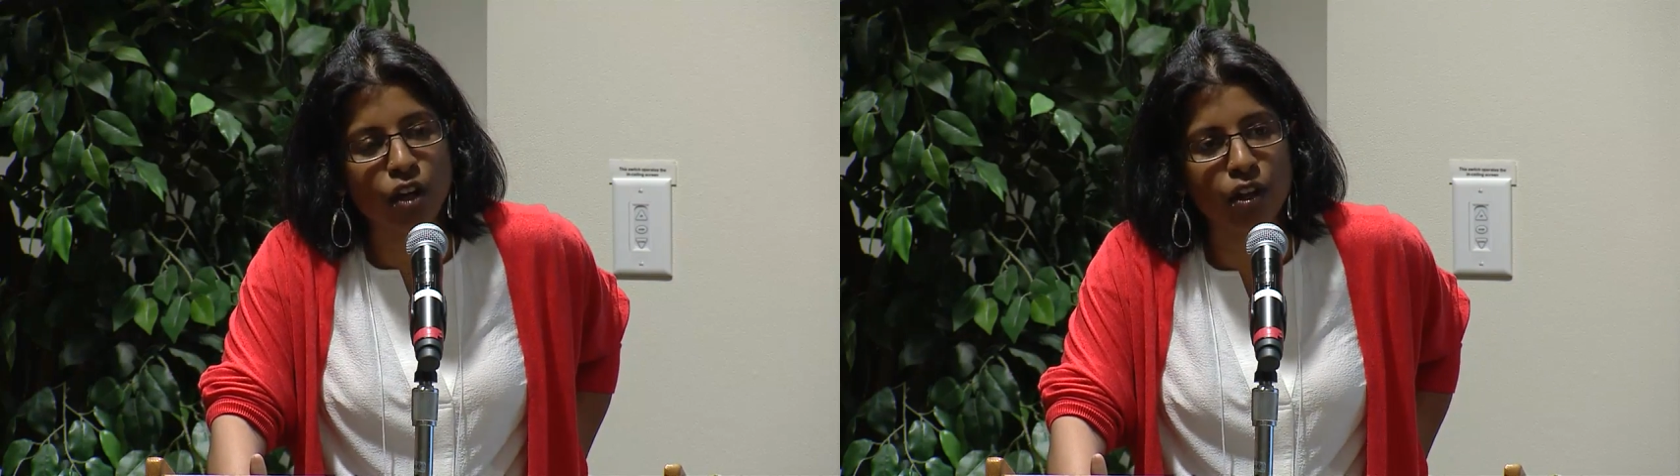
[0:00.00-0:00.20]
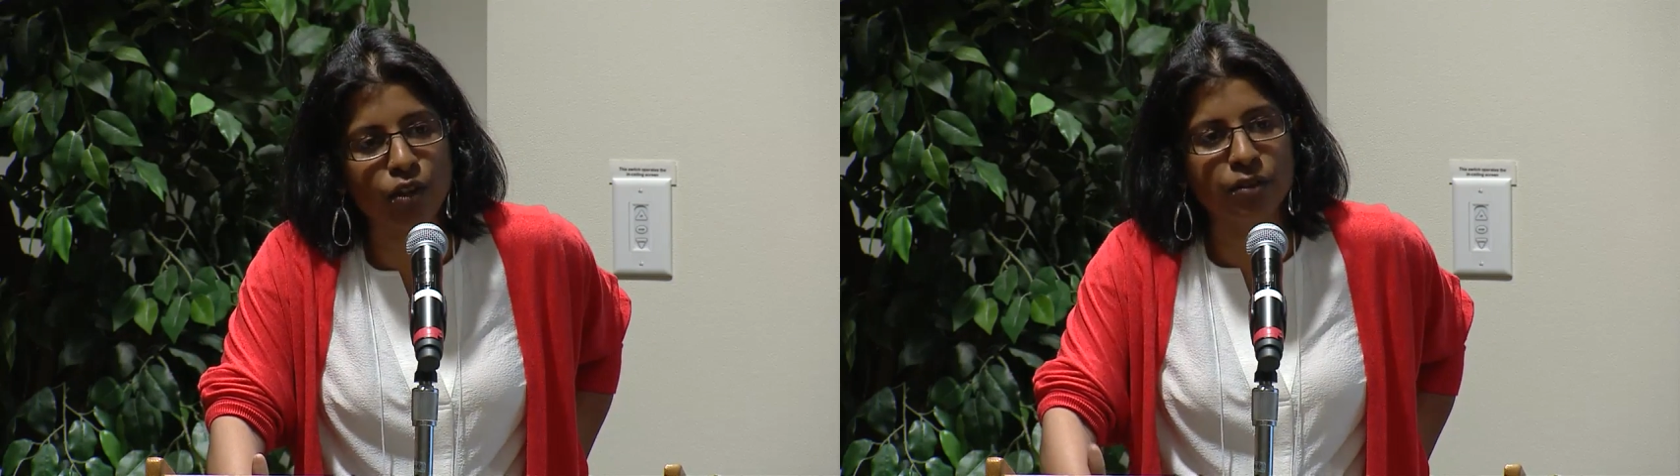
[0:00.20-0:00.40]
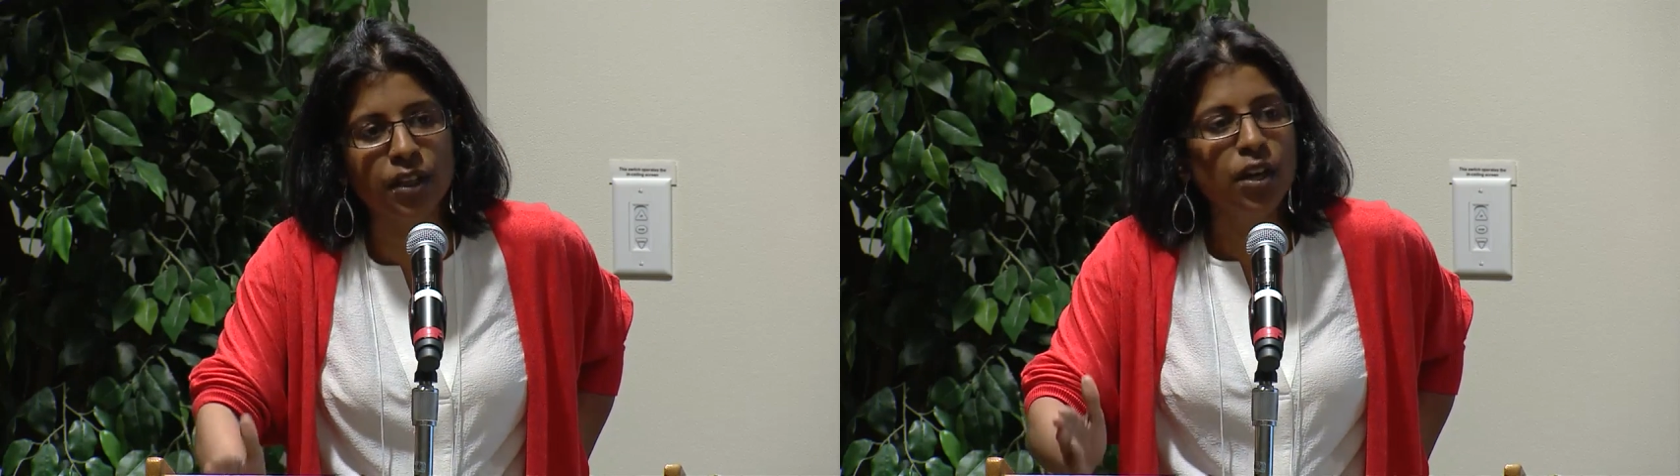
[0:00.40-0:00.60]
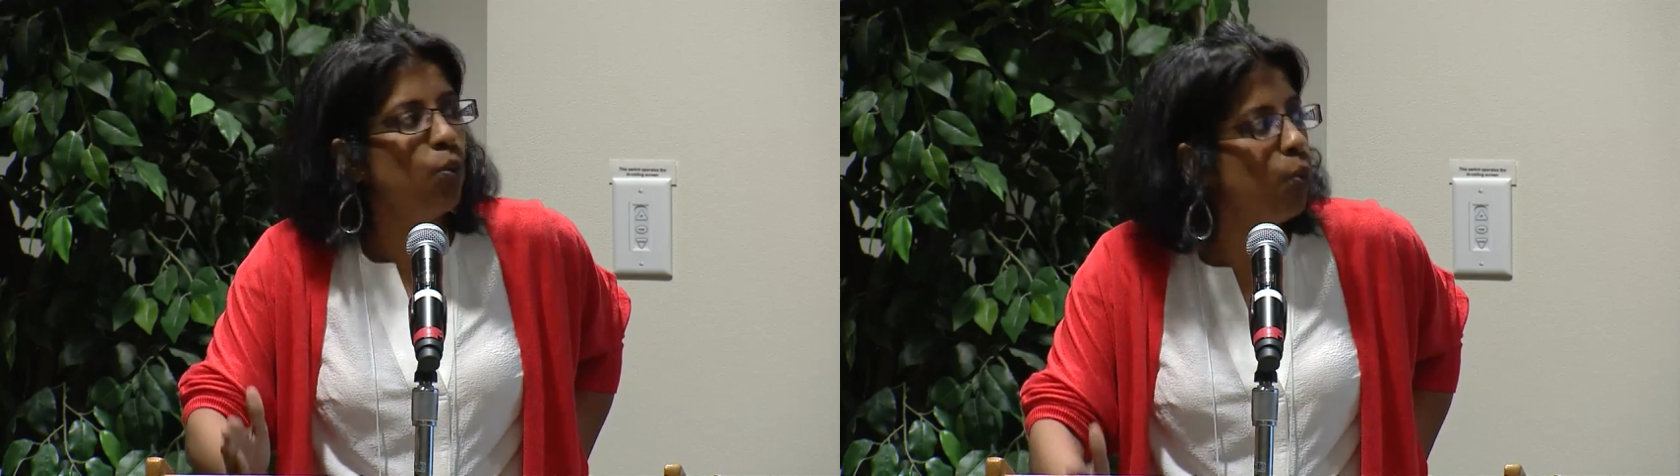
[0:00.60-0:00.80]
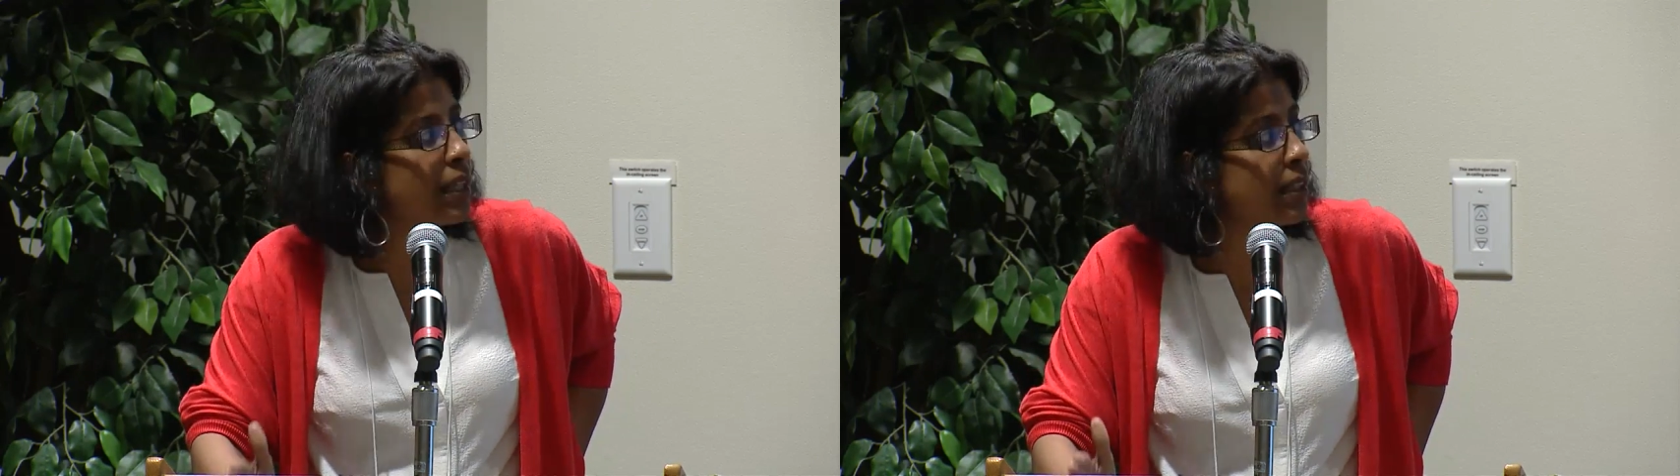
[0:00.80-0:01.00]
scholars
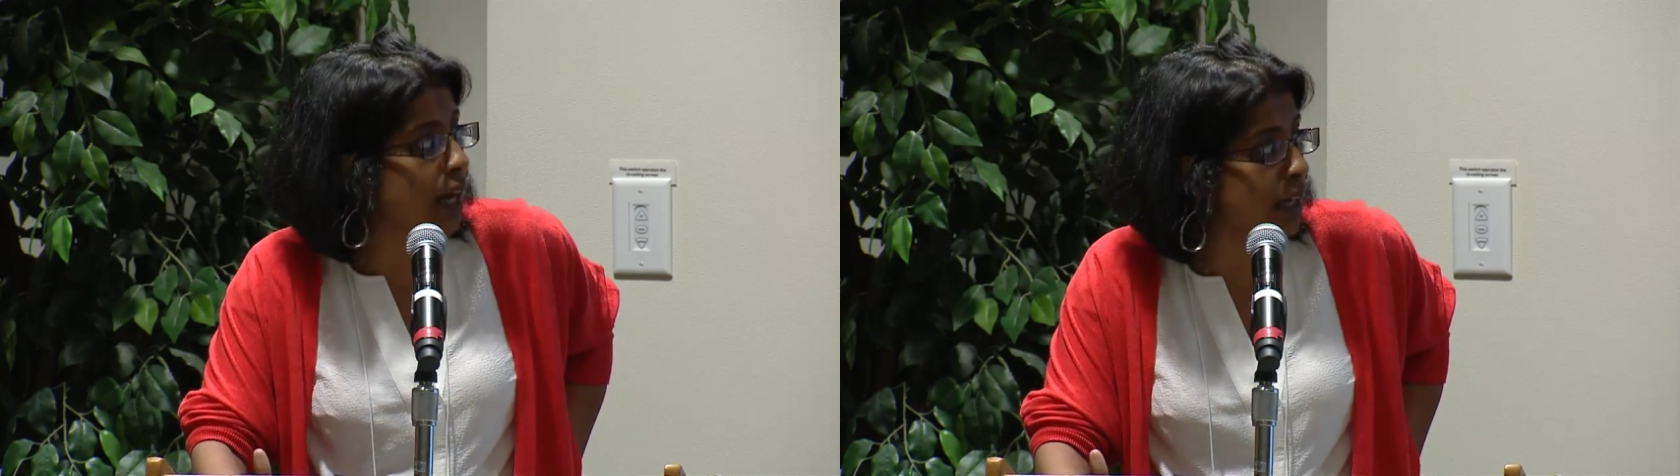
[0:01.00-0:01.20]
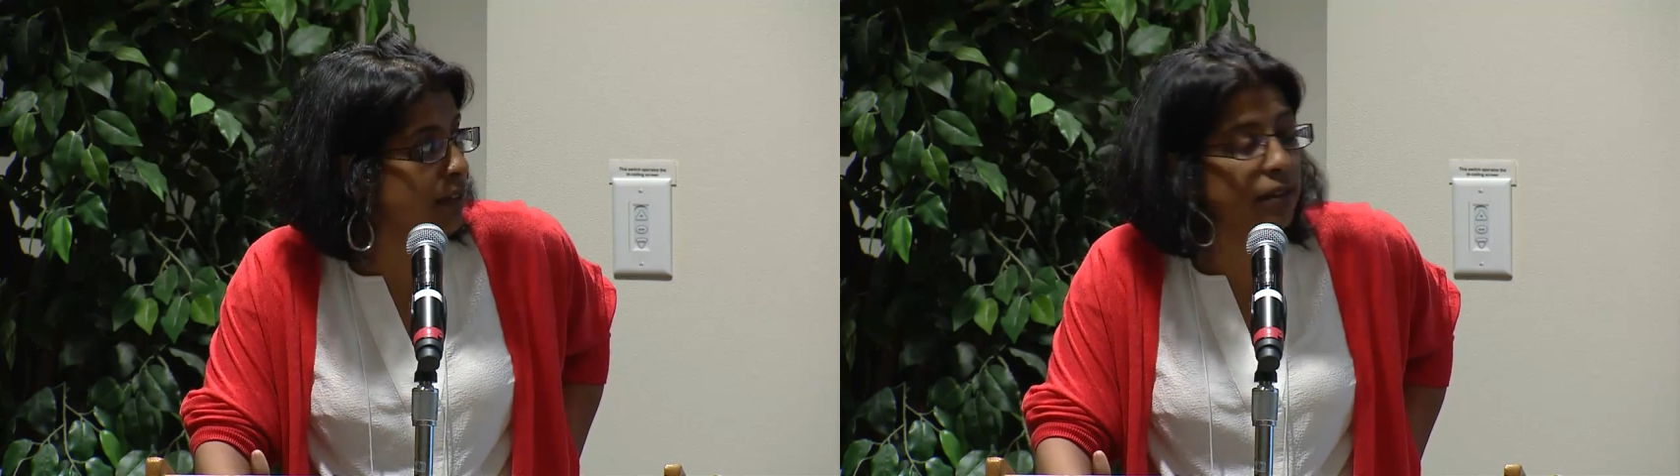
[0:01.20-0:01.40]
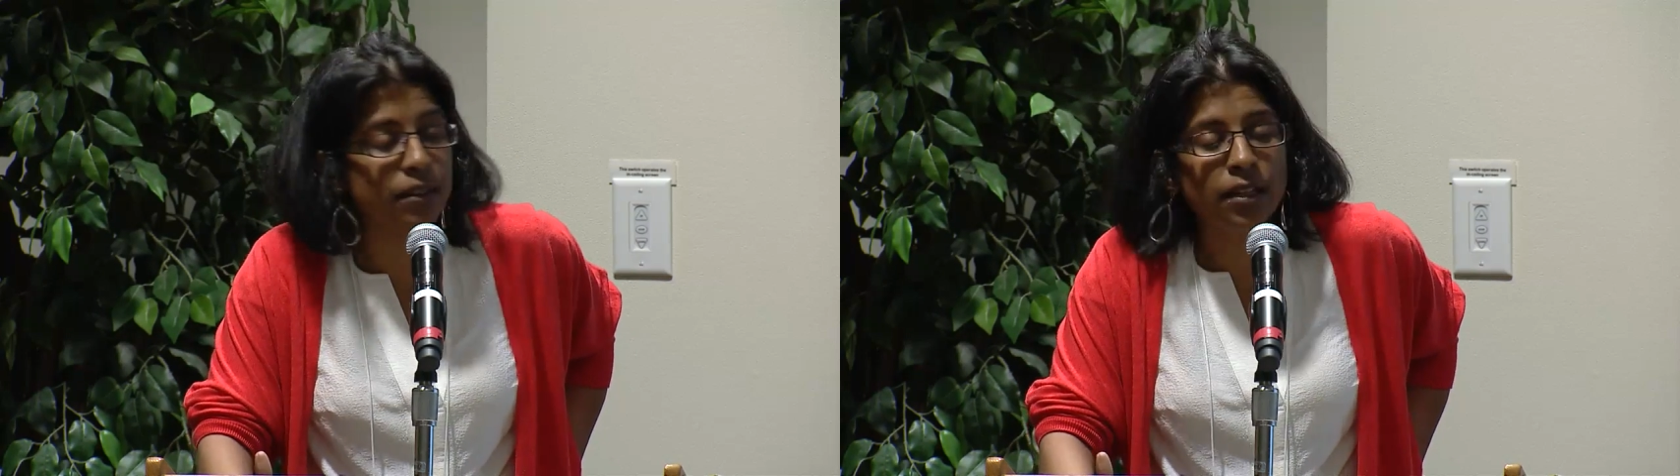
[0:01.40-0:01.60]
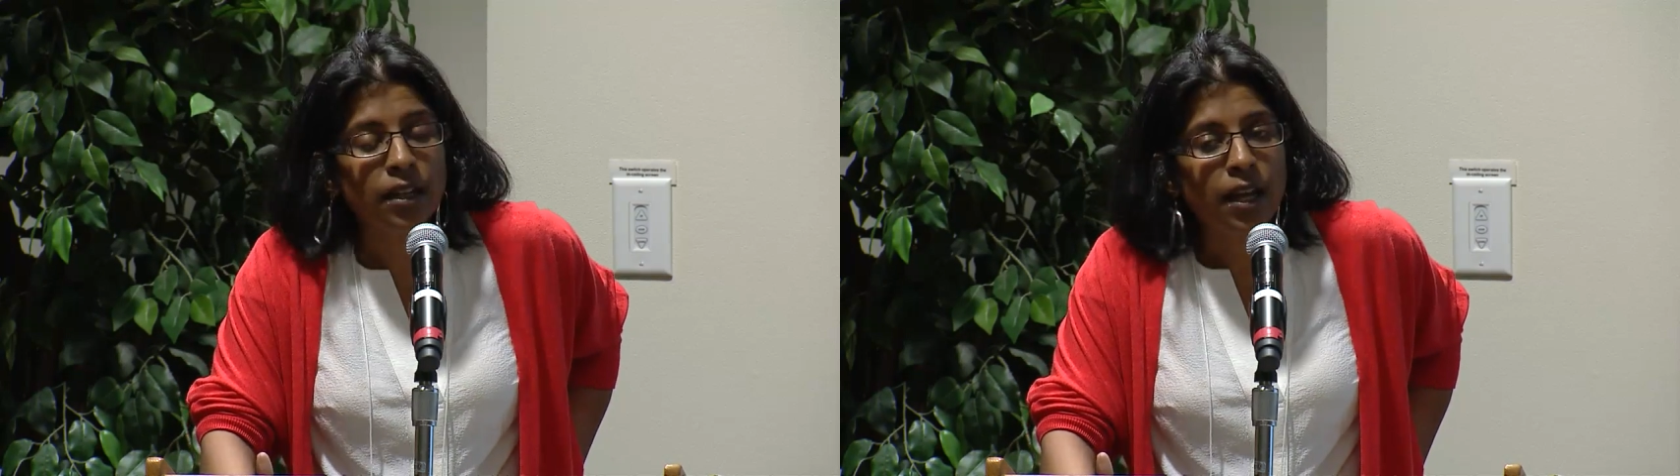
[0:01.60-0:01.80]
with us,